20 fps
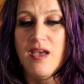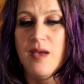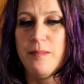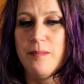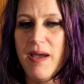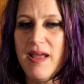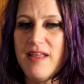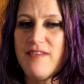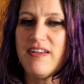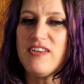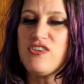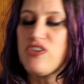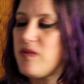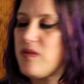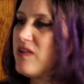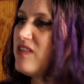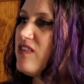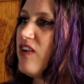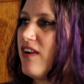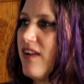But eventually
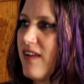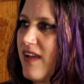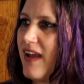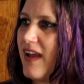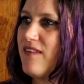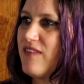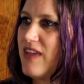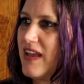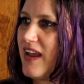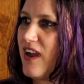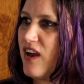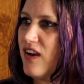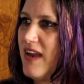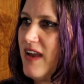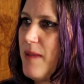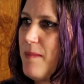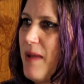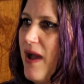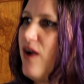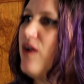we started kind of getting our
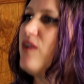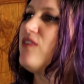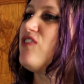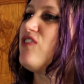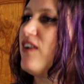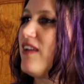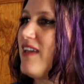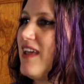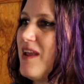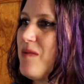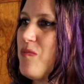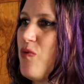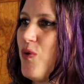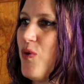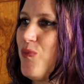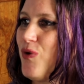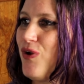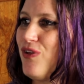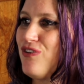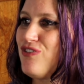name out and started getting more
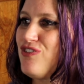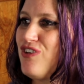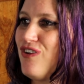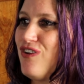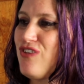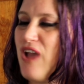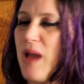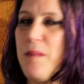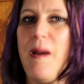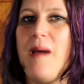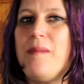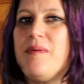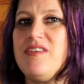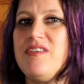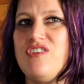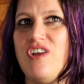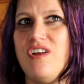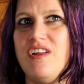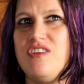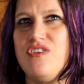and more of those shows. I probably
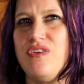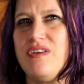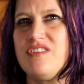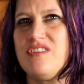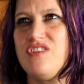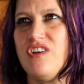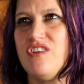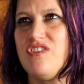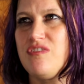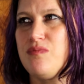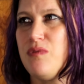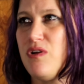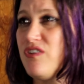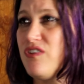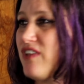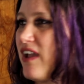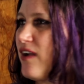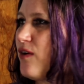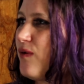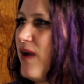started doing Sturgis
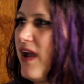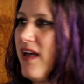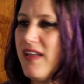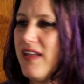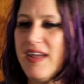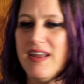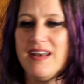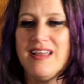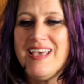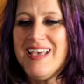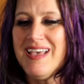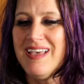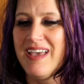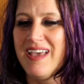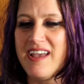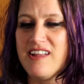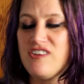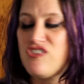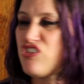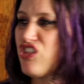Motorcycle Rally at
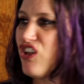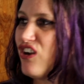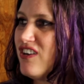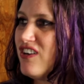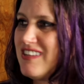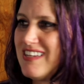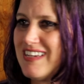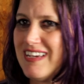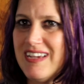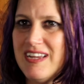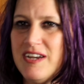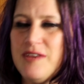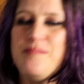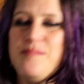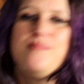age 13.